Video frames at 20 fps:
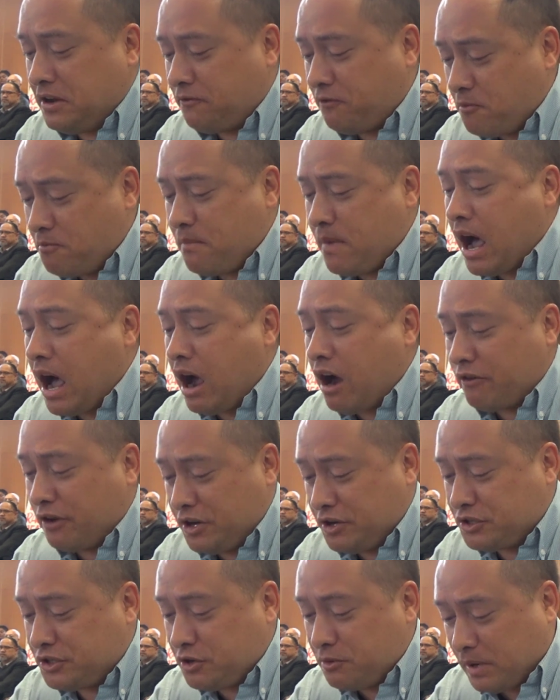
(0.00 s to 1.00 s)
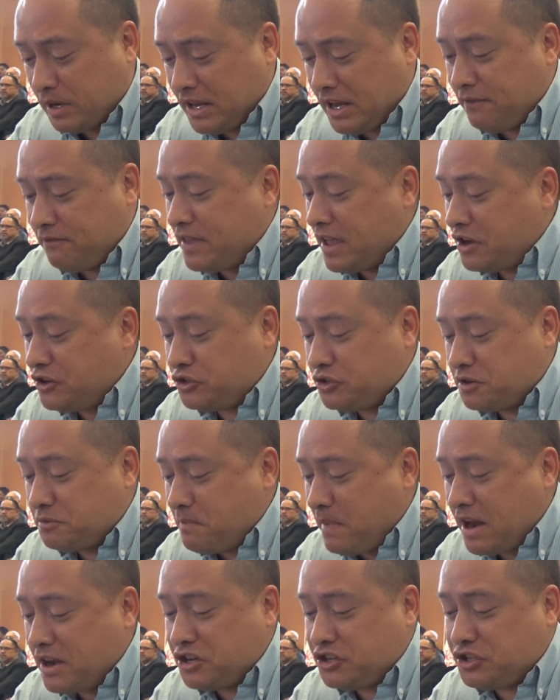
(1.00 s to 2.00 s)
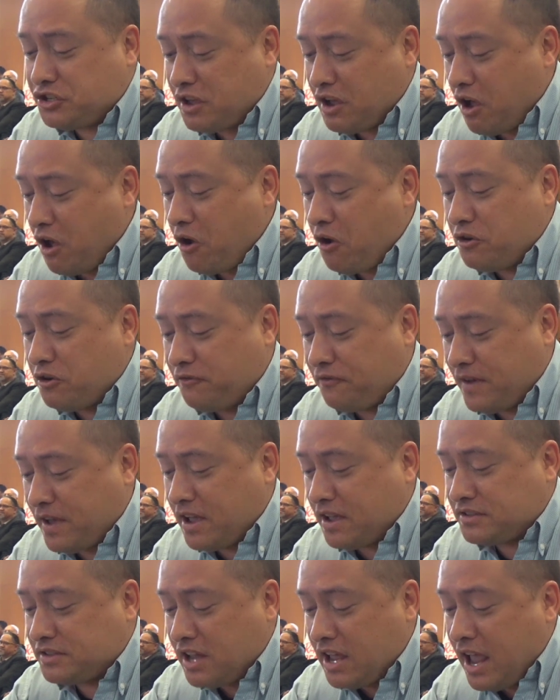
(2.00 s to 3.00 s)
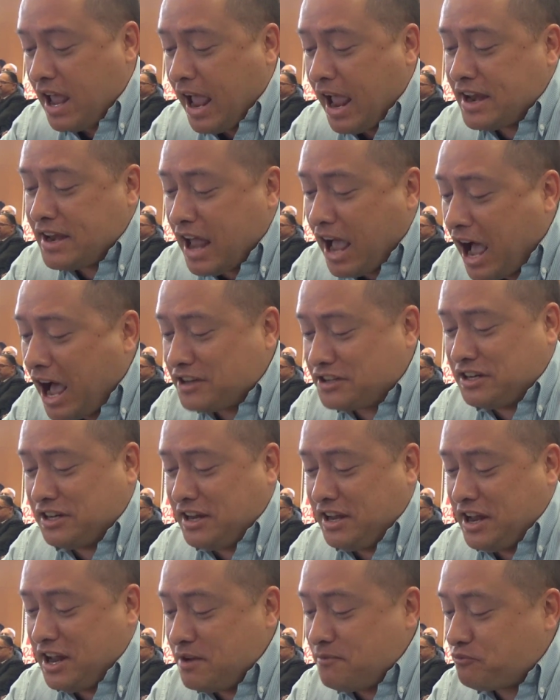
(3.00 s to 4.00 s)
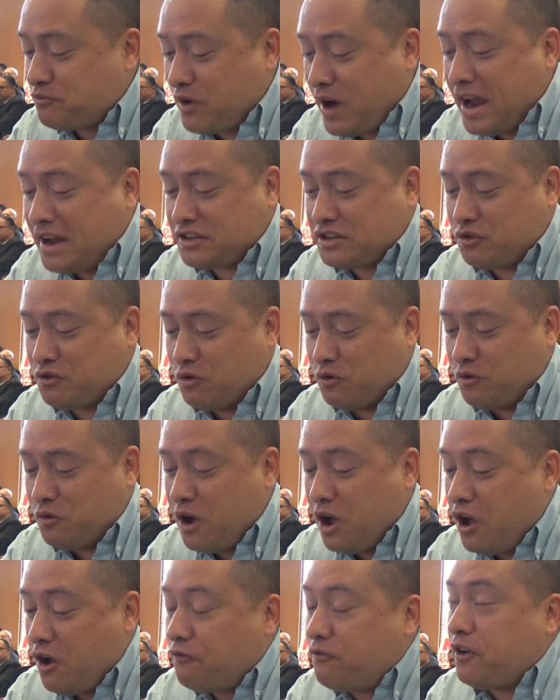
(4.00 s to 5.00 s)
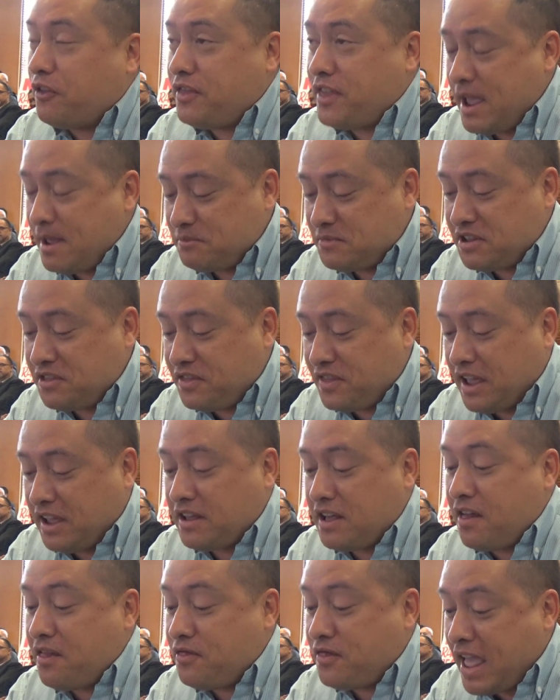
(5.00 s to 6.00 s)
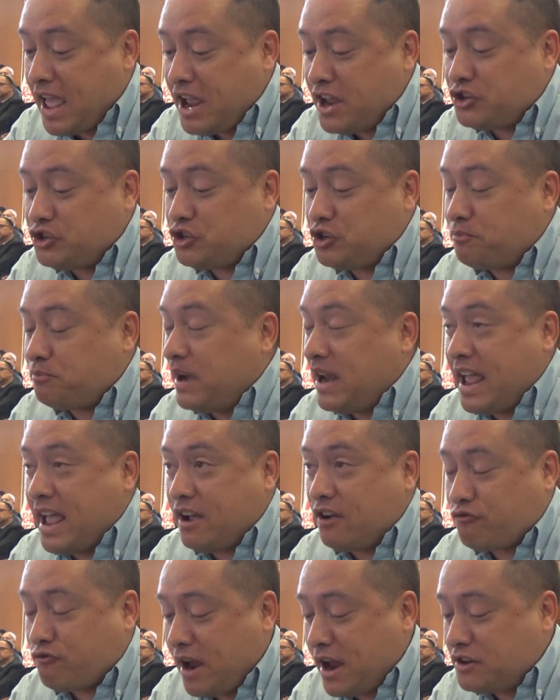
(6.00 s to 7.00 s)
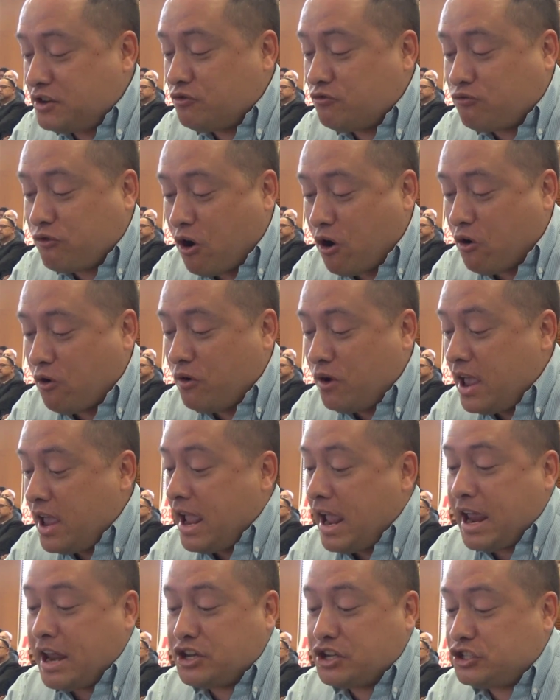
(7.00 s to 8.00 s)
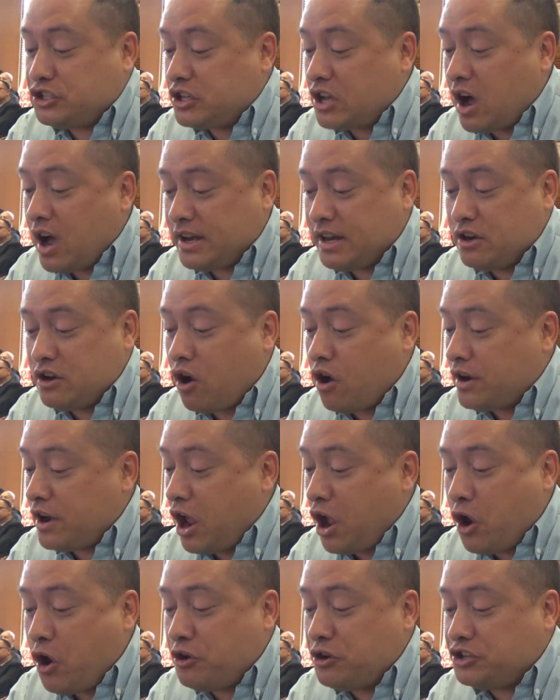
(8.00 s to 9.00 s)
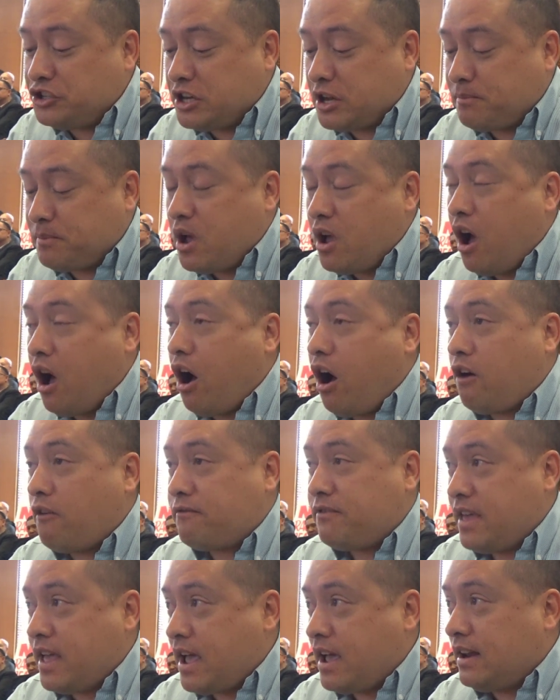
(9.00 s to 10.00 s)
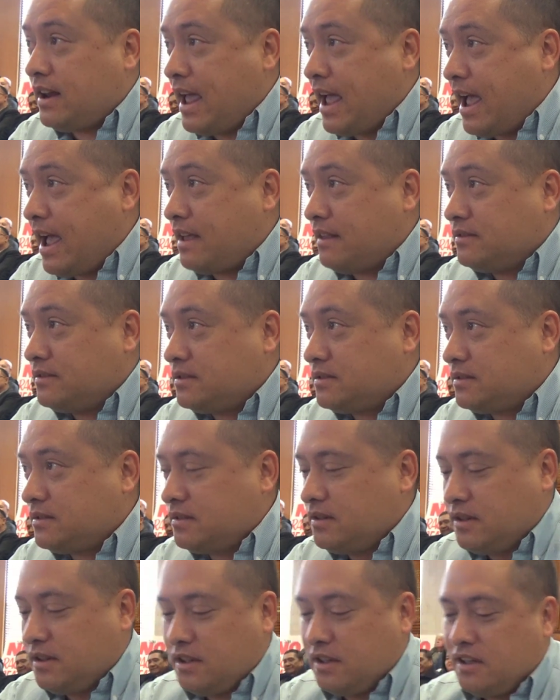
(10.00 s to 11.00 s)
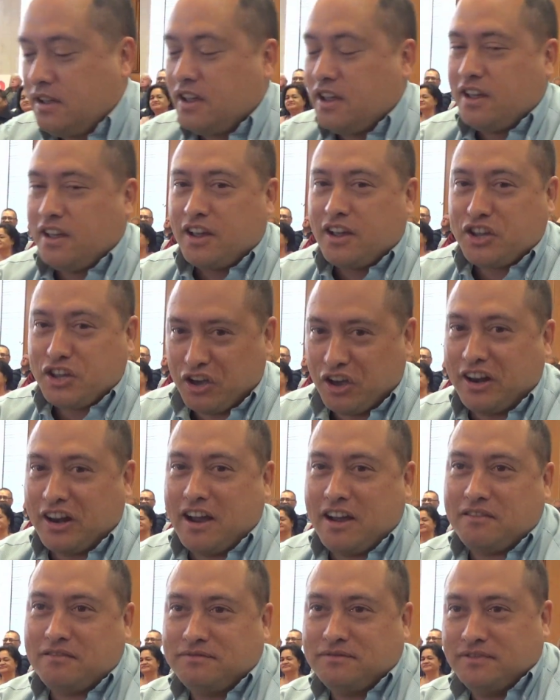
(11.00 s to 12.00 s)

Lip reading: for Māoris to believe they should manage their own affairs and utterly impractical for them to think they should play a greater role in deciding on ownership of their lands. Kia ora.